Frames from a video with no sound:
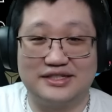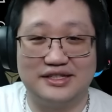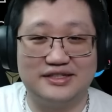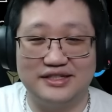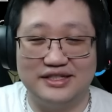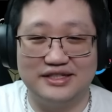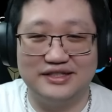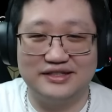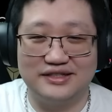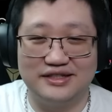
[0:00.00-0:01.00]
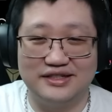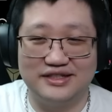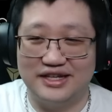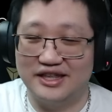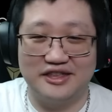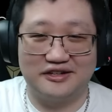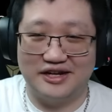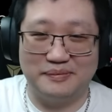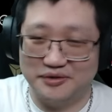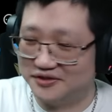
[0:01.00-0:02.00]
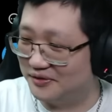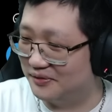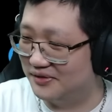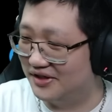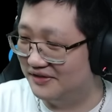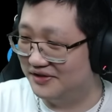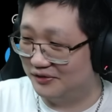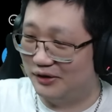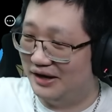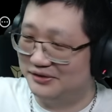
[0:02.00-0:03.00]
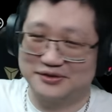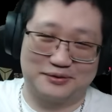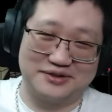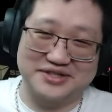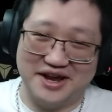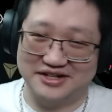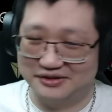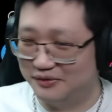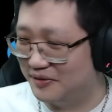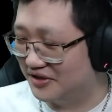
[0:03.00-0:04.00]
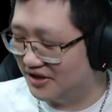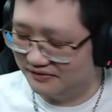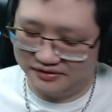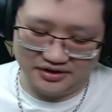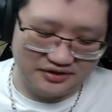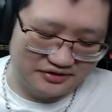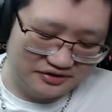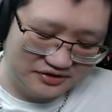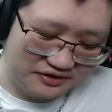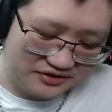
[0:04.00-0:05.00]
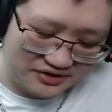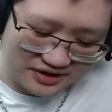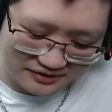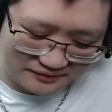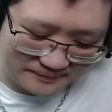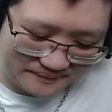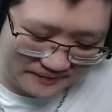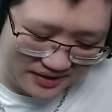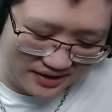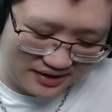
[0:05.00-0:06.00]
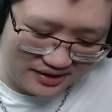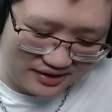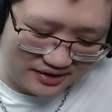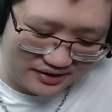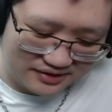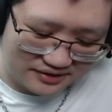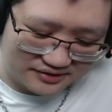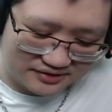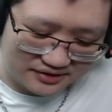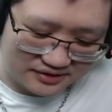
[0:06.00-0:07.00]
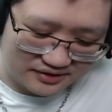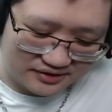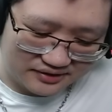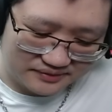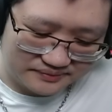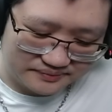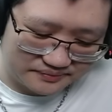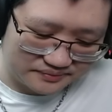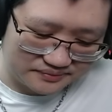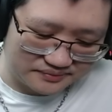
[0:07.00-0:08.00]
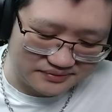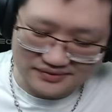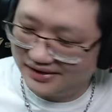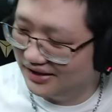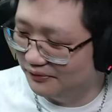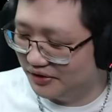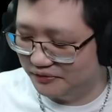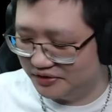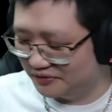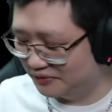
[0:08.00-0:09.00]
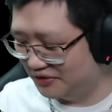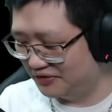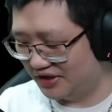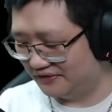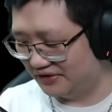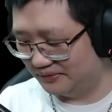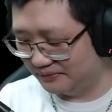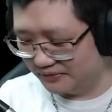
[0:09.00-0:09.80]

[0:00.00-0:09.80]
this is yet another episode of the Crown Store saga we've been covering on the on the channel because uh, we we do we do cover